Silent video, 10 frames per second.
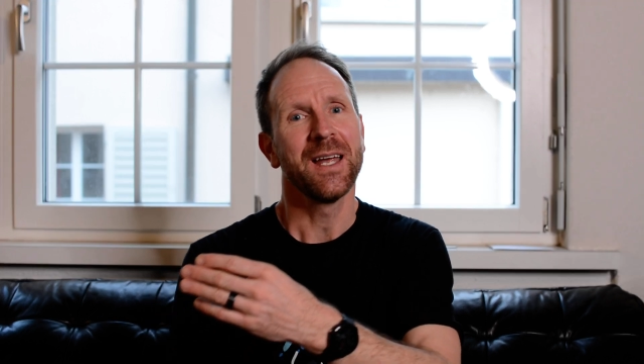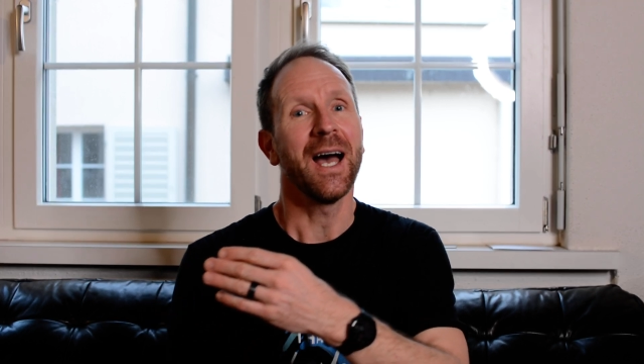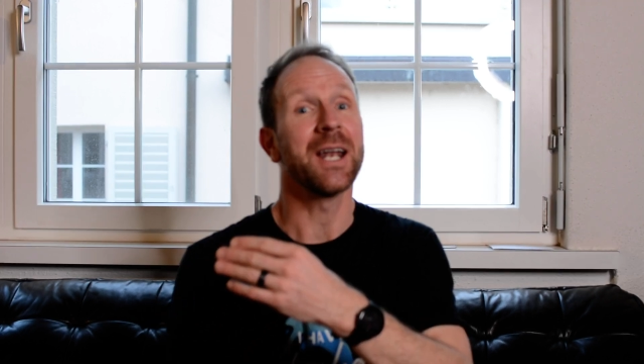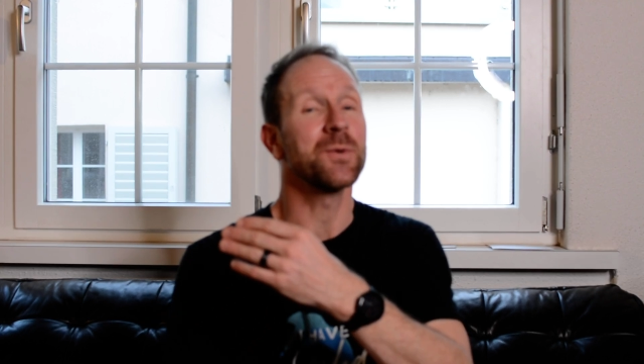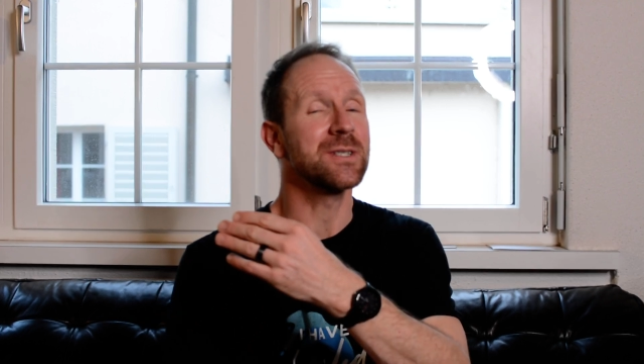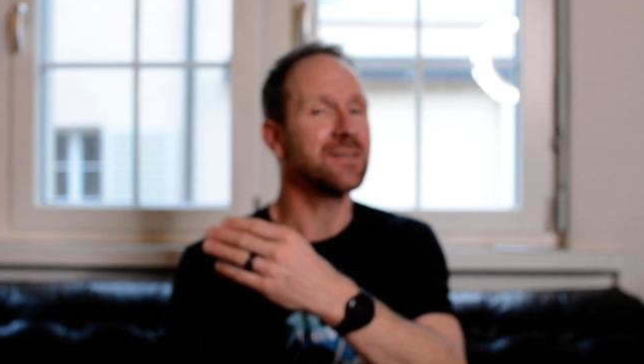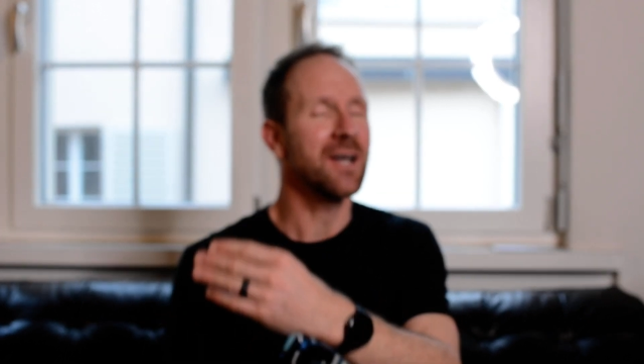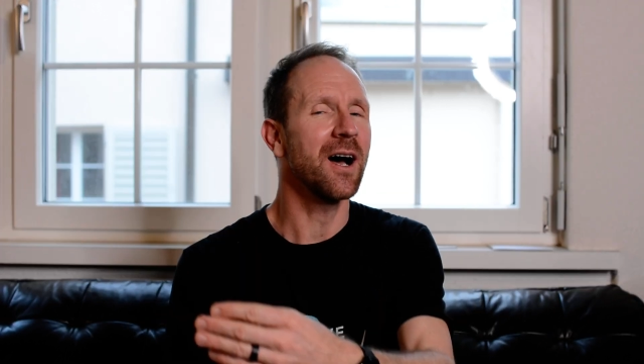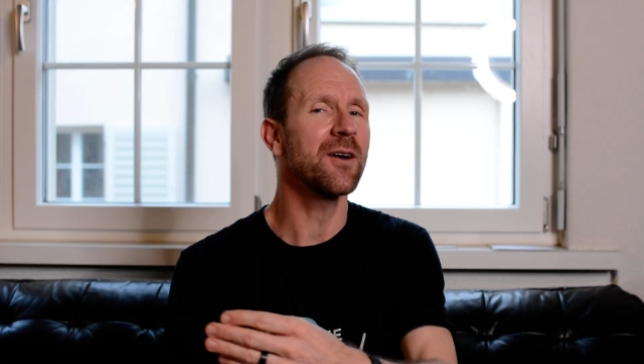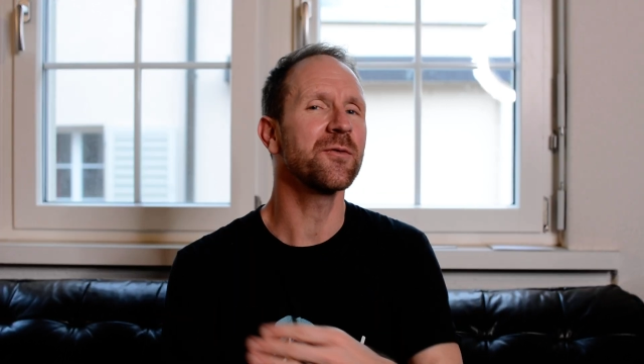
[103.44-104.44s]
And it was a
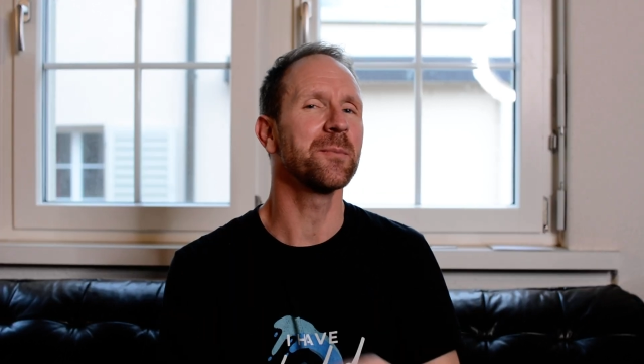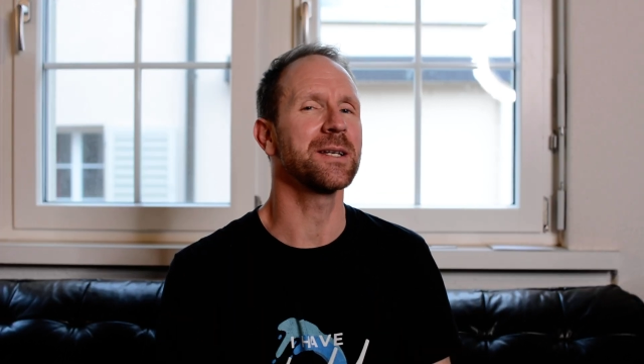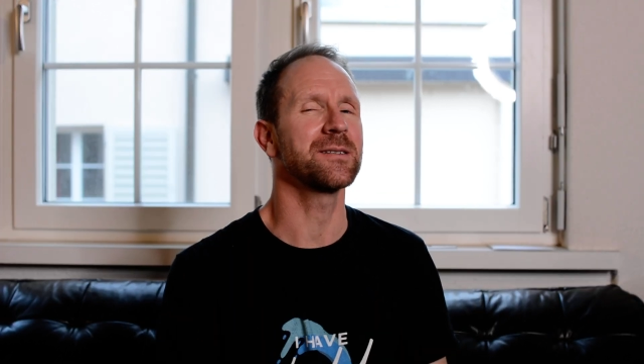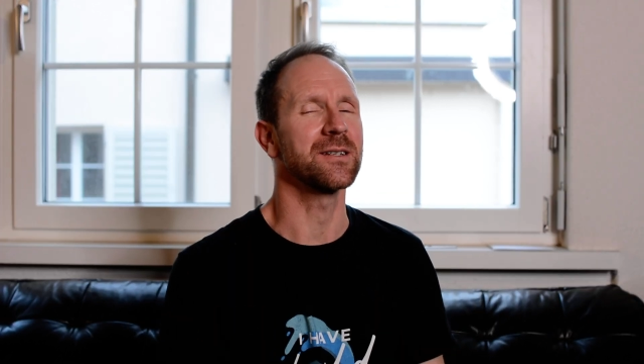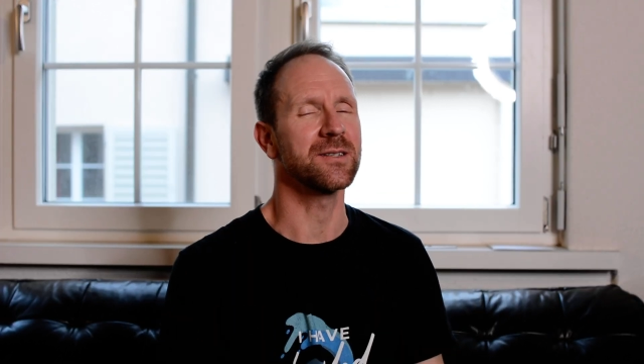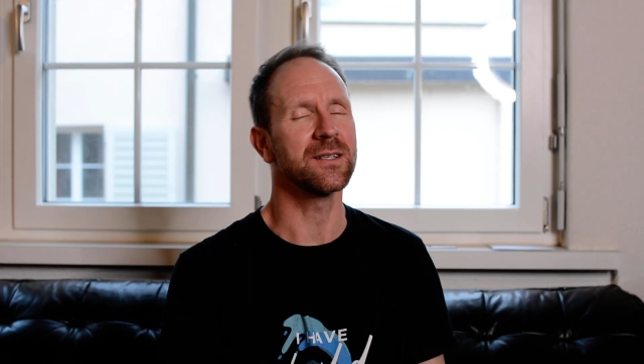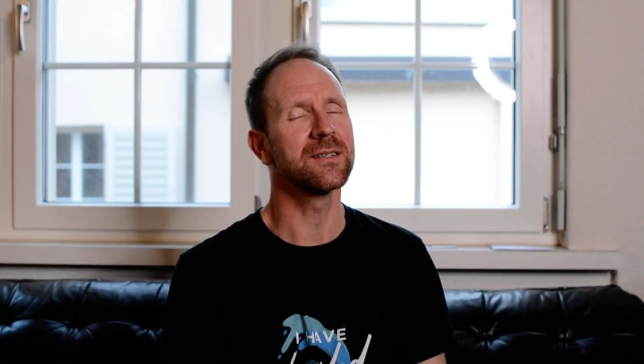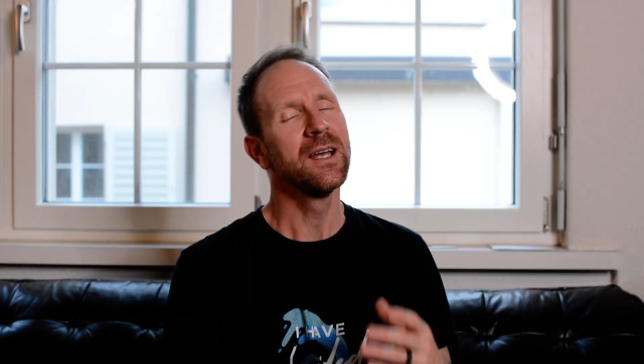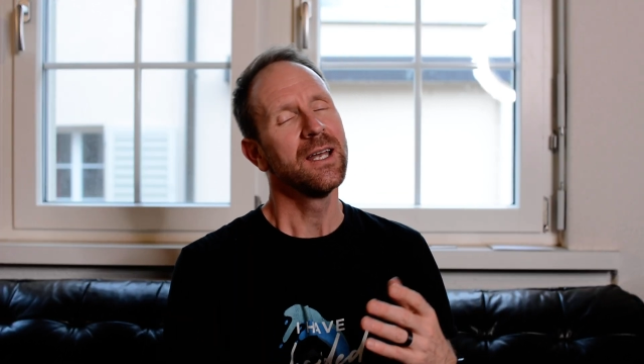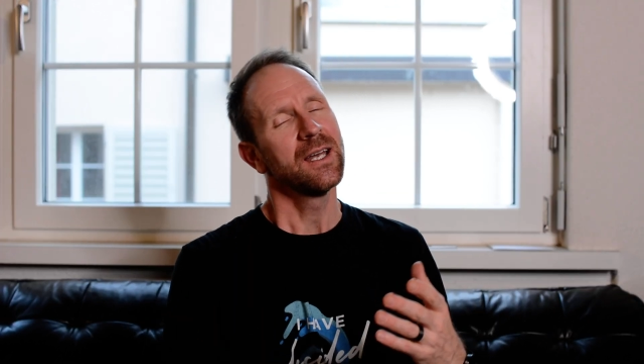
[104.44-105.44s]
tough message. And
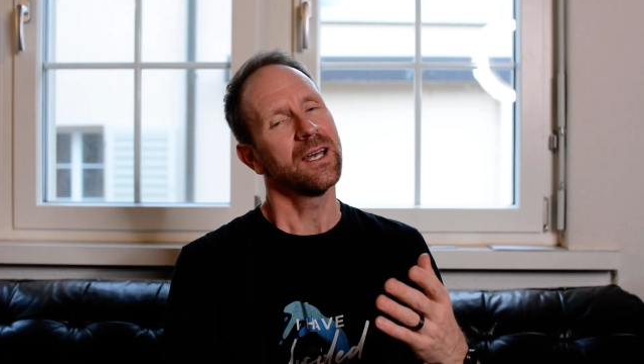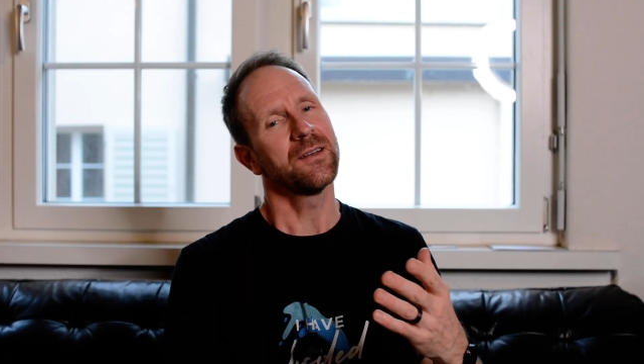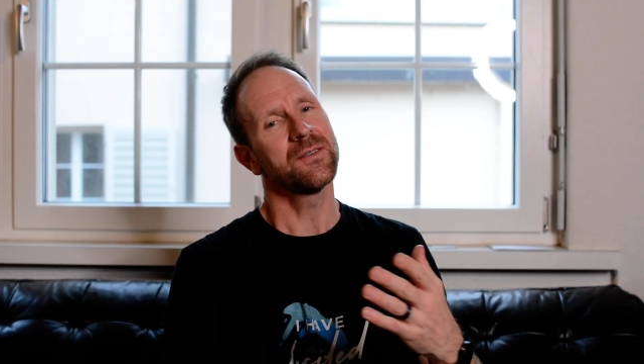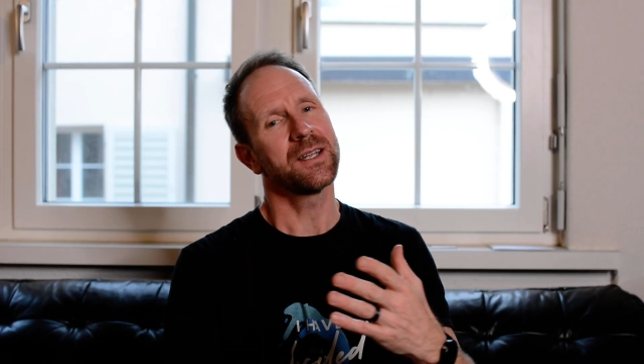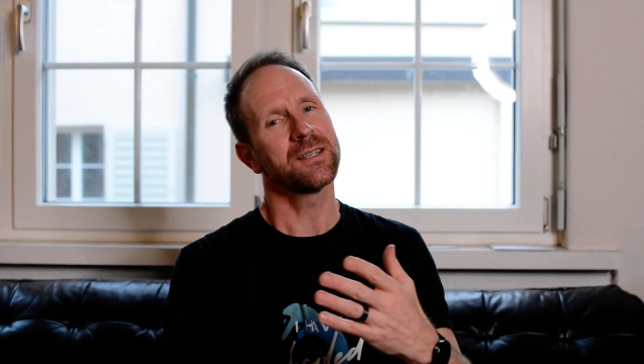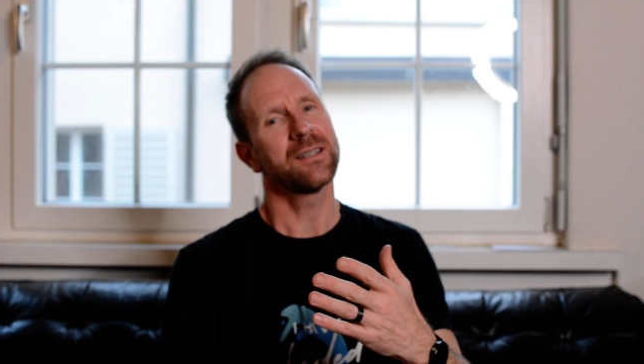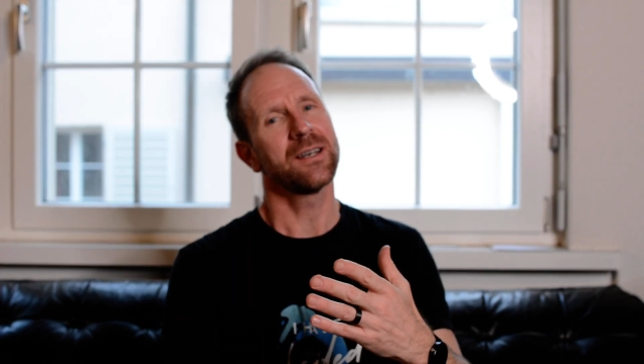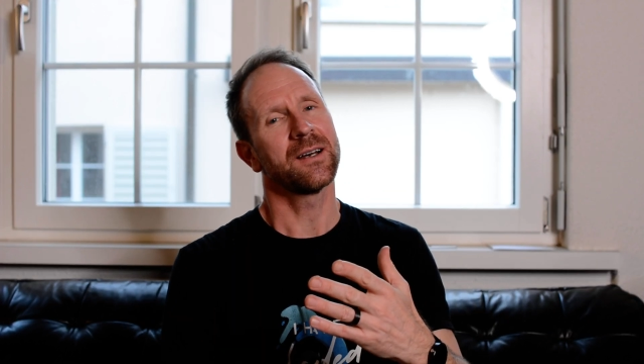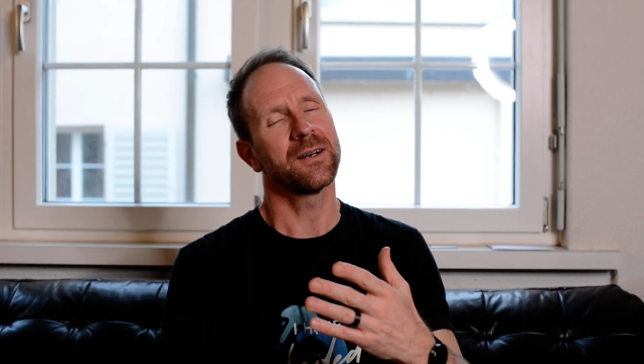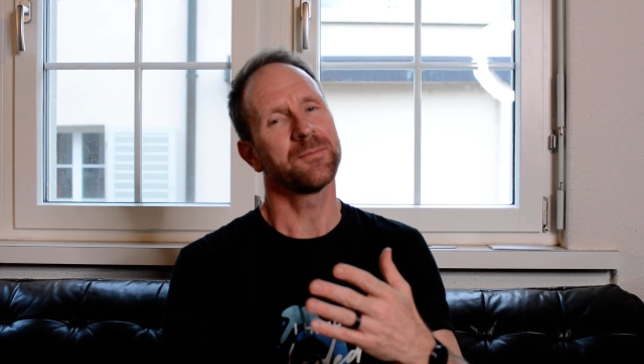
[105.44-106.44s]
then
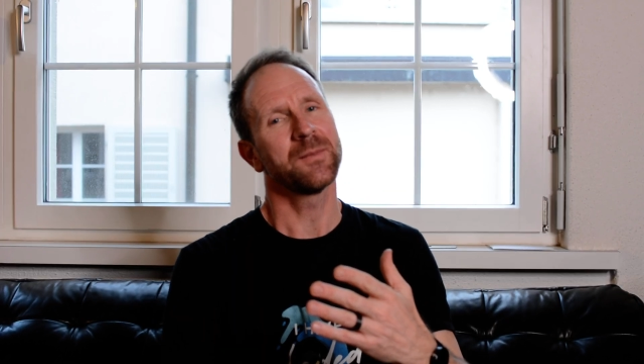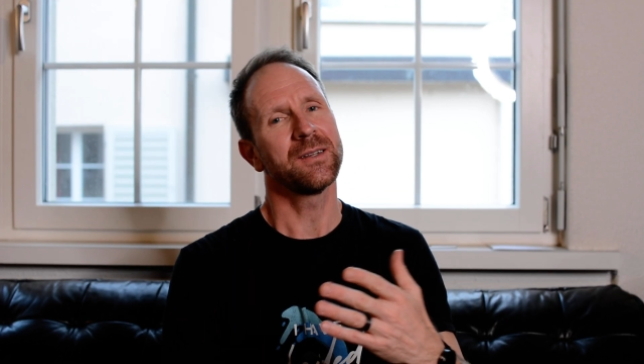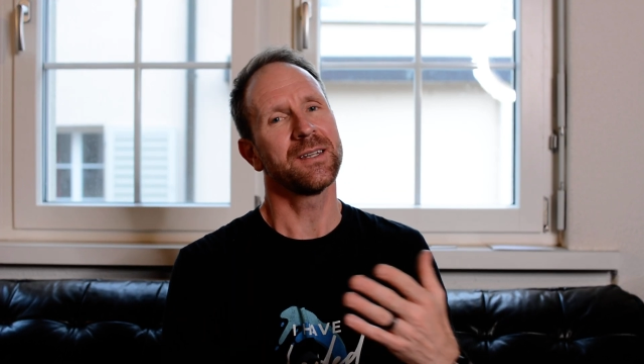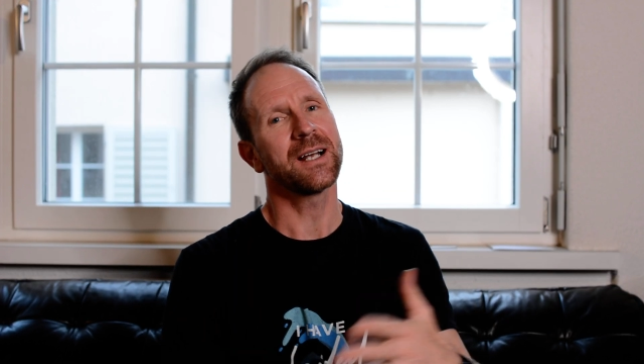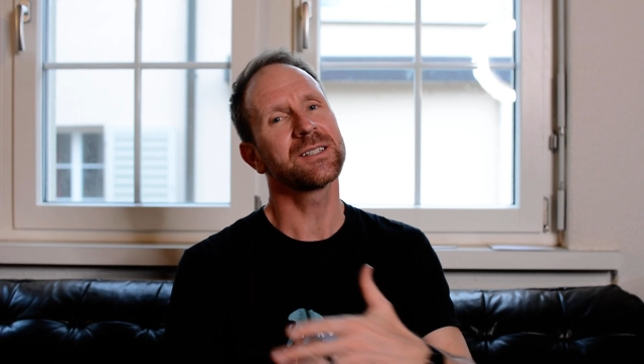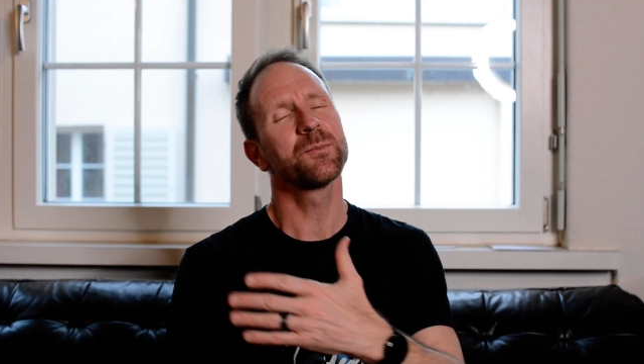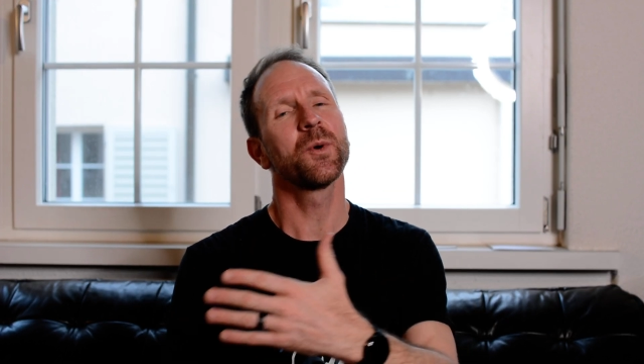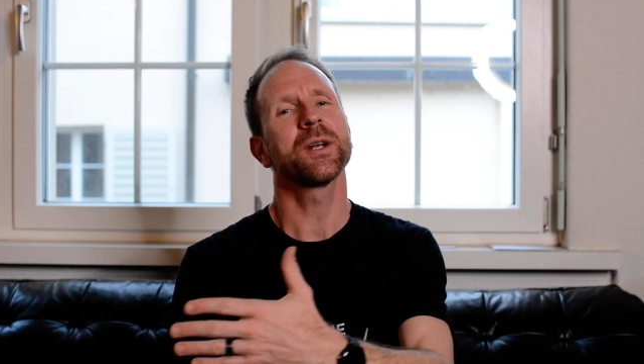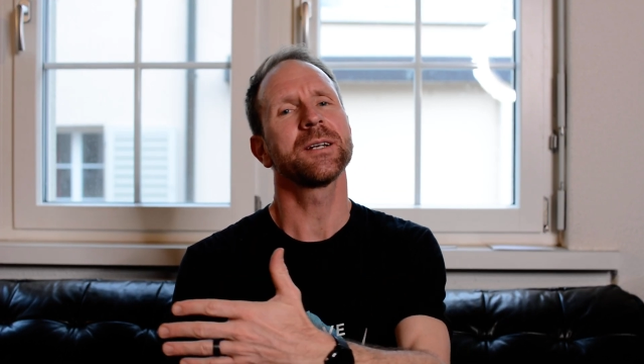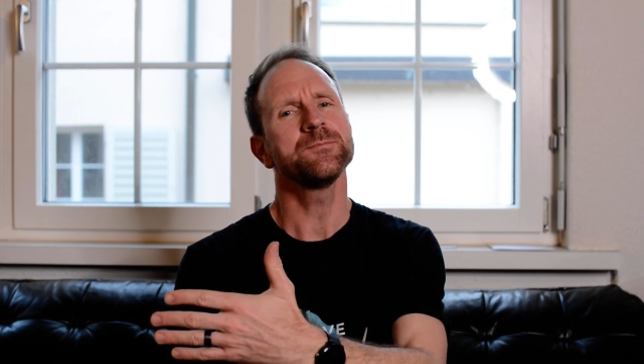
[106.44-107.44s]
the next
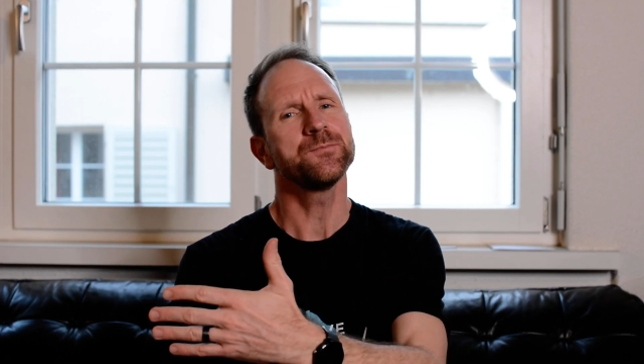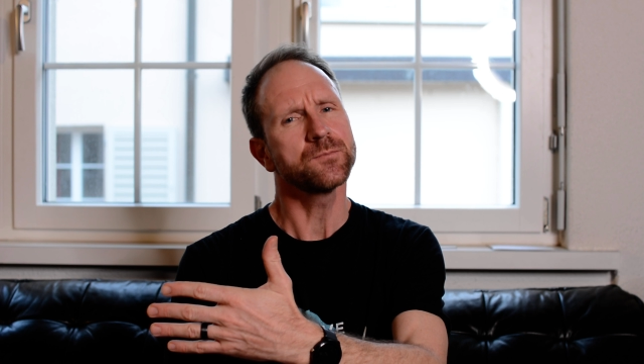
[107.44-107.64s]
morning,